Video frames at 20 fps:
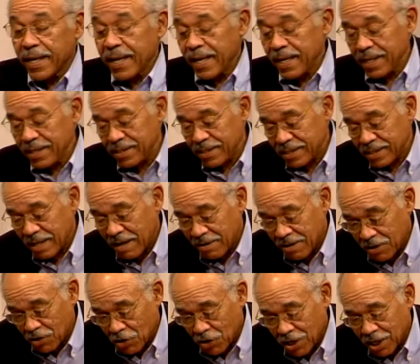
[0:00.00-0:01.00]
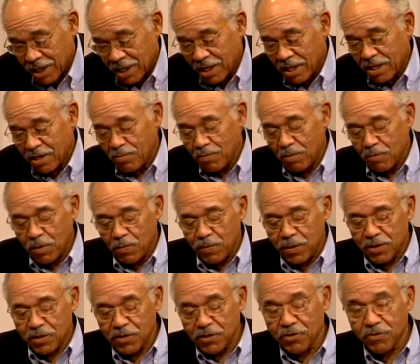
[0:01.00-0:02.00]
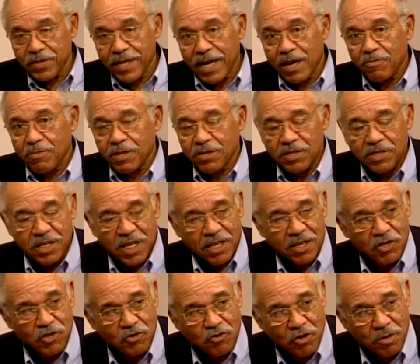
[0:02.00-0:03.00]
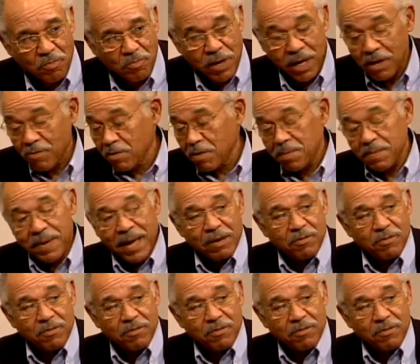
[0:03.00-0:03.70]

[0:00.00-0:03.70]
Hey, this is sounding good. look, what we're going to do now, we're going to take a short break and we'll be back